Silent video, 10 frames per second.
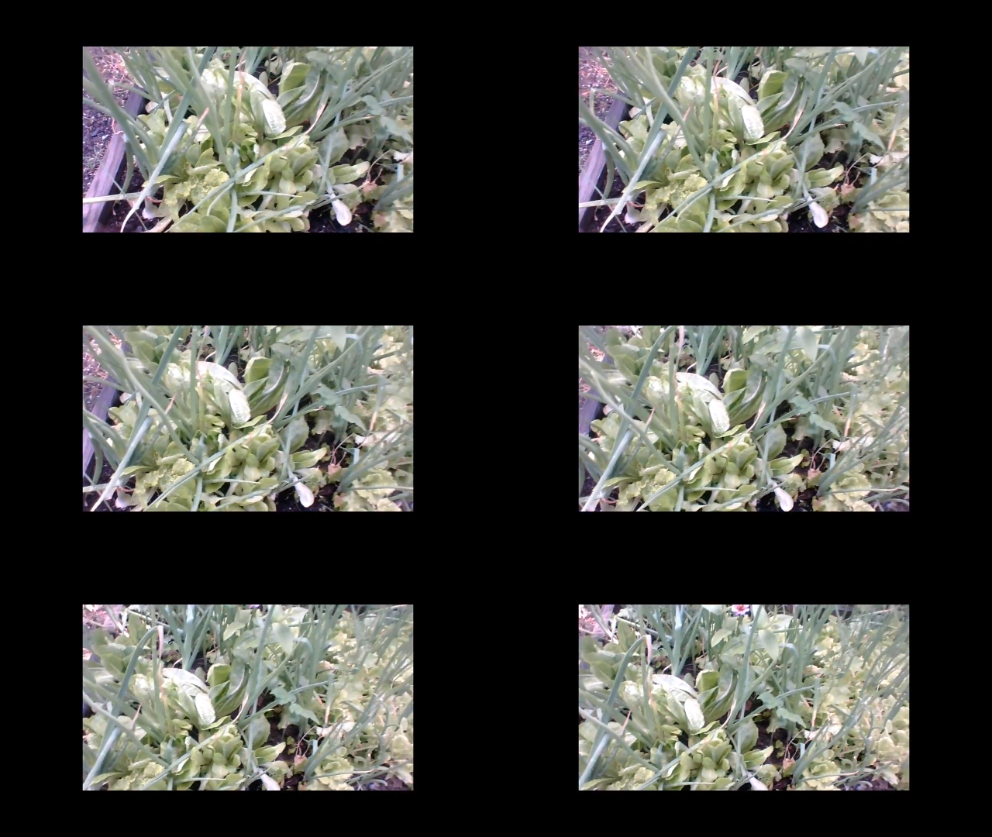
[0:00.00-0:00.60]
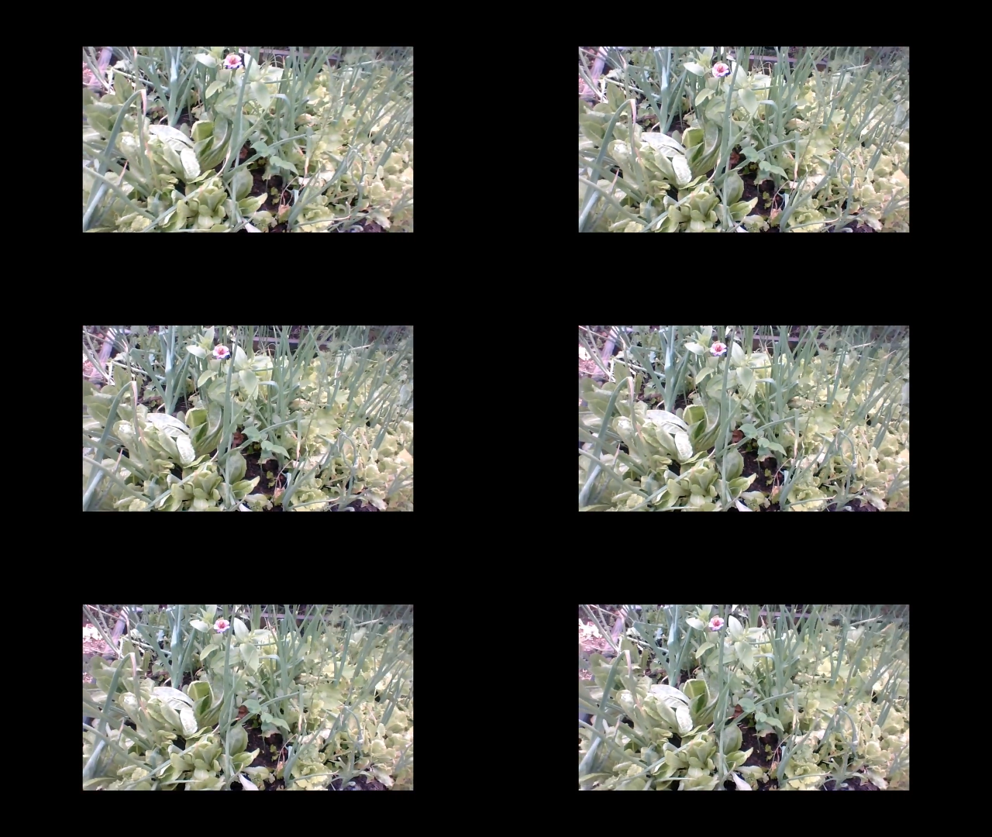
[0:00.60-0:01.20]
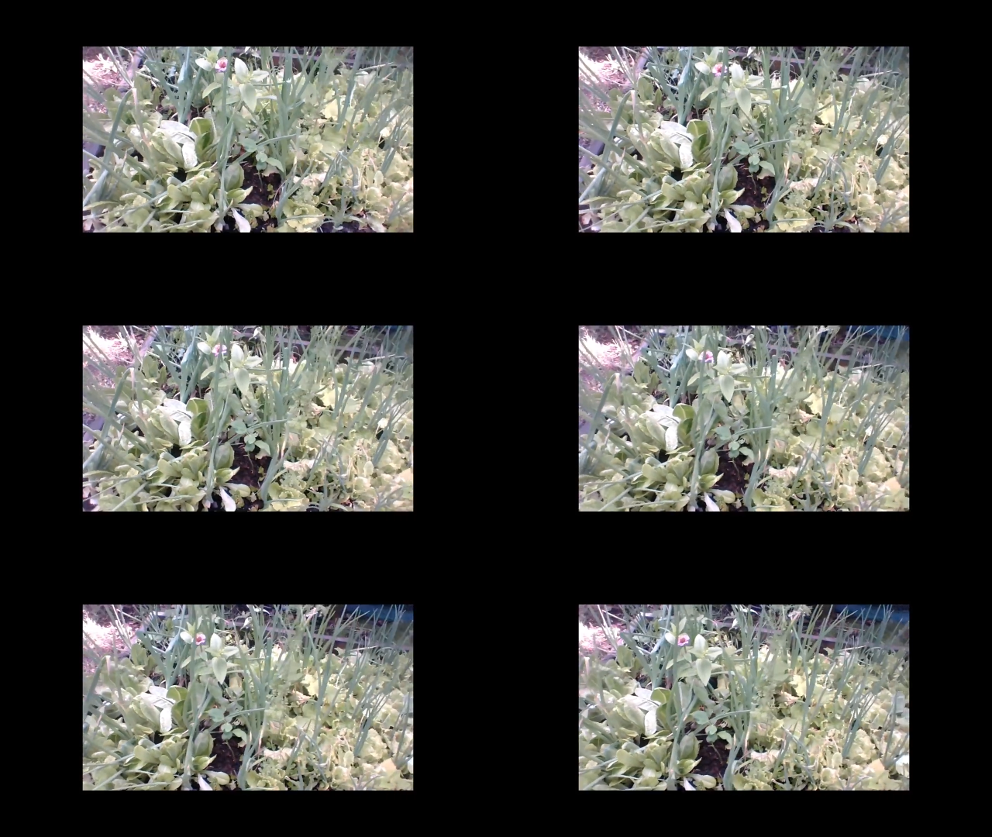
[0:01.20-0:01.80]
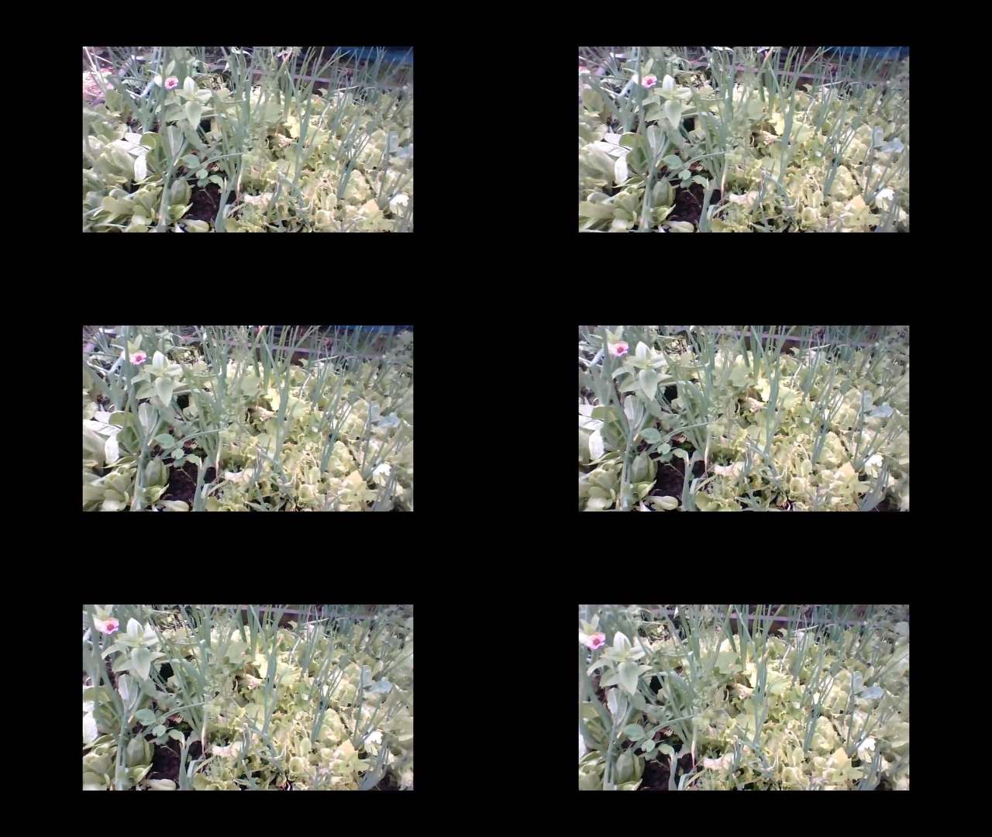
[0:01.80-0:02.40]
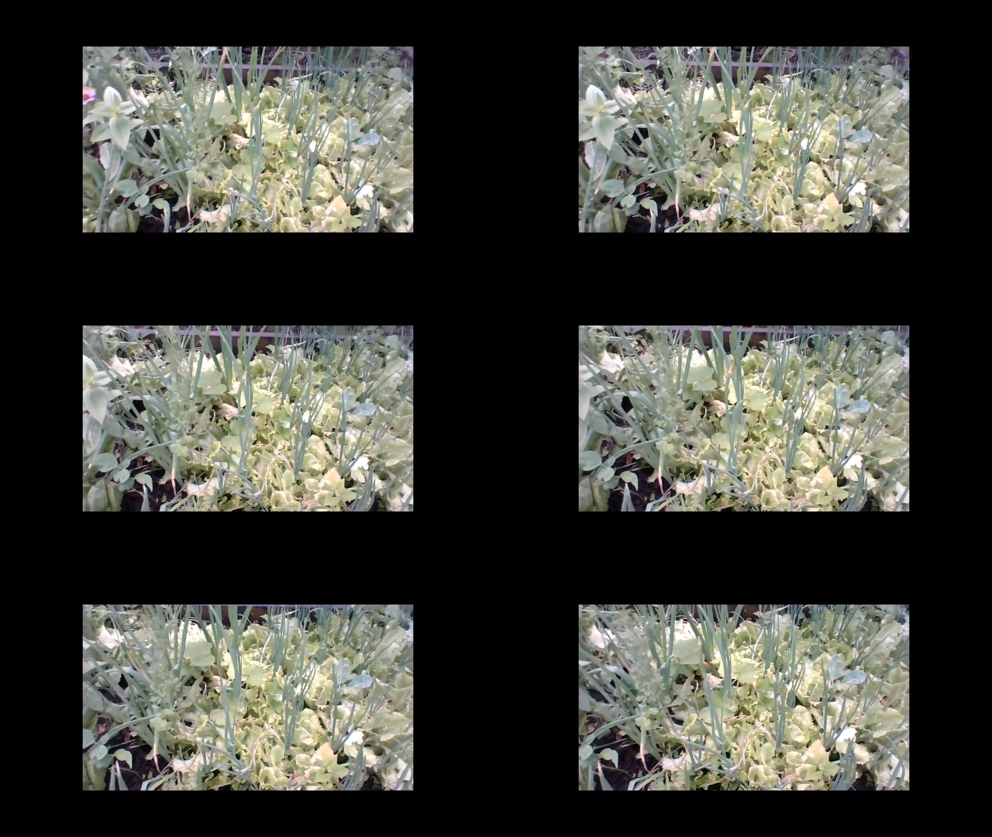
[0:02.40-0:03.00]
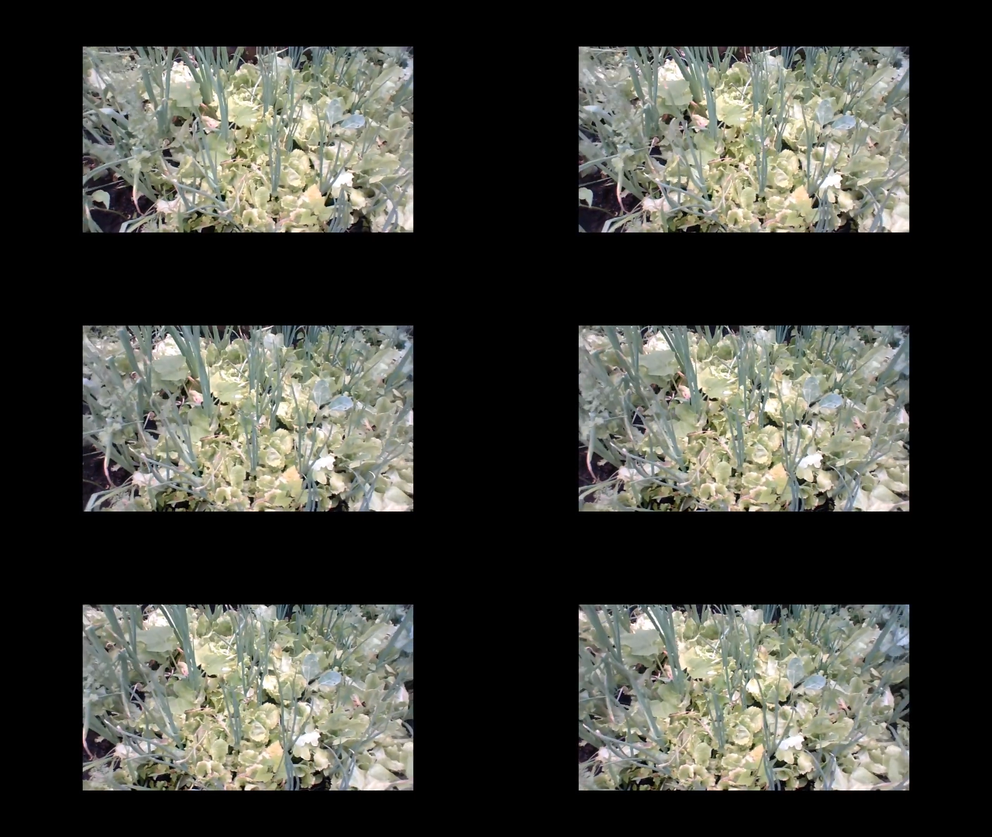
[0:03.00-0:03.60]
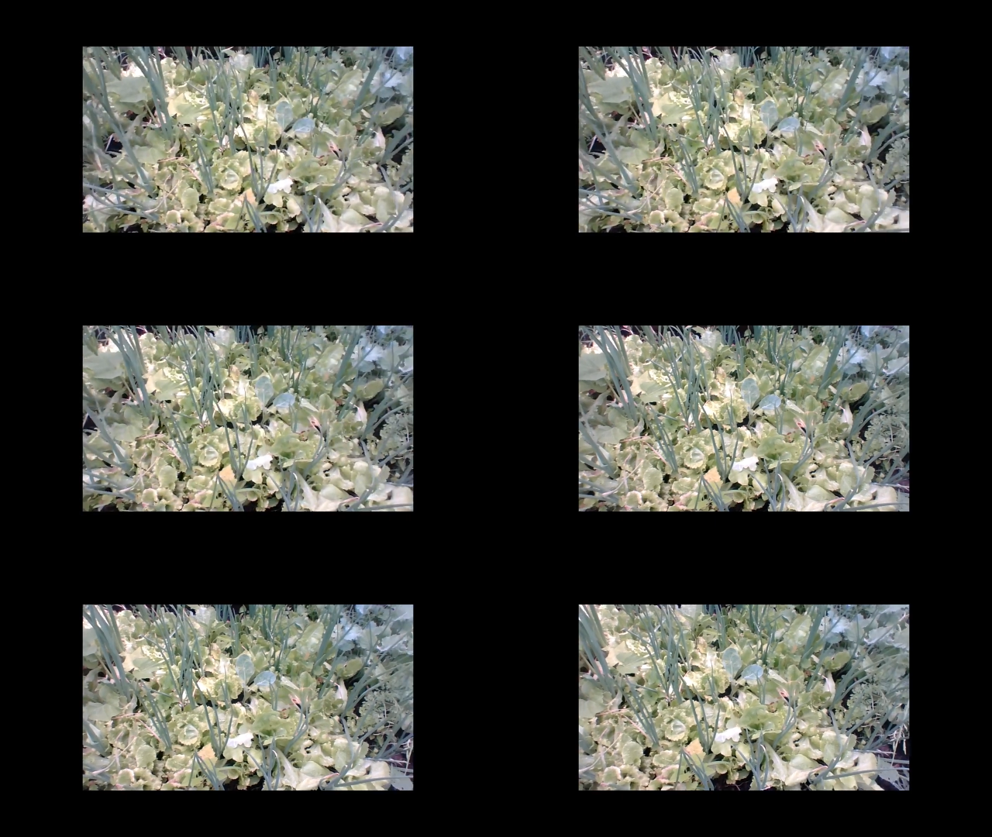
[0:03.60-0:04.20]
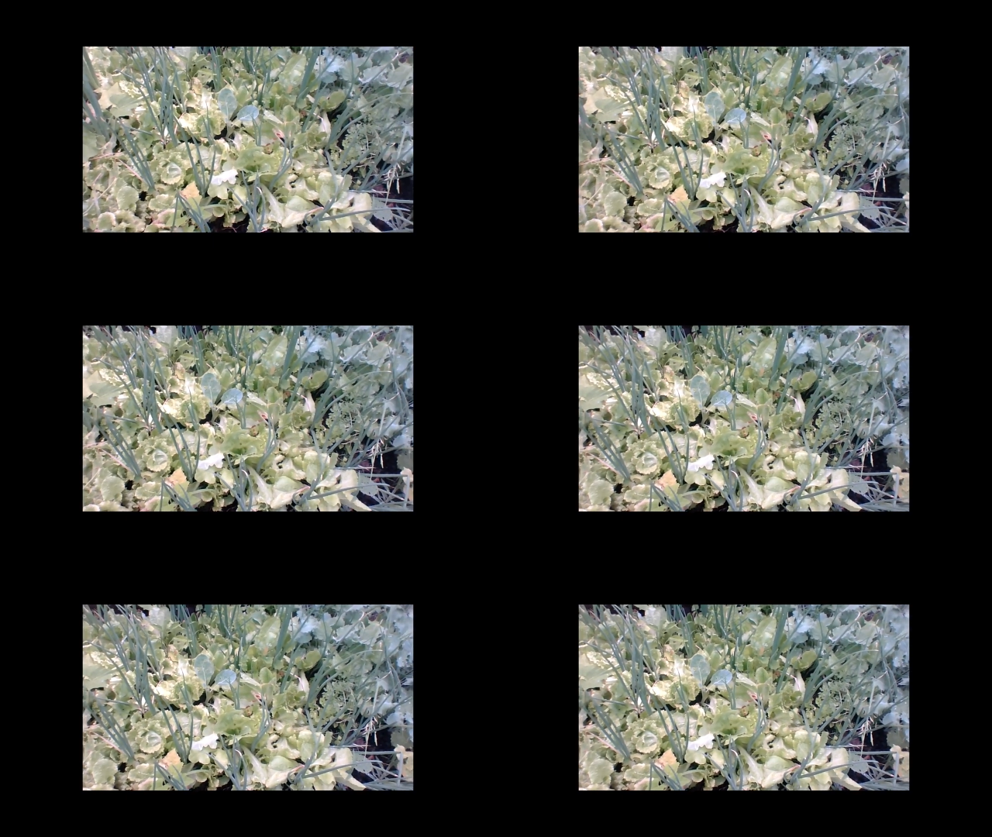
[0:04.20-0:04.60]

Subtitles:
[unreadable: no face in view]